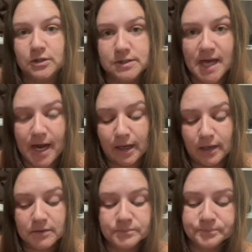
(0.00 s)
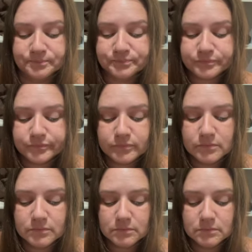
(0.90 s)
dyer,
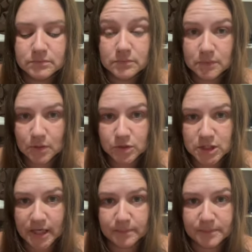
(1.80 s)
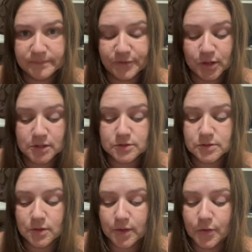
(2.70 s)
which I am for those who
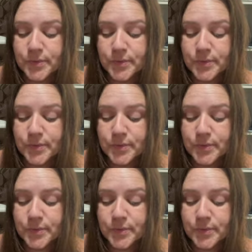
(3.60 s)
don't know,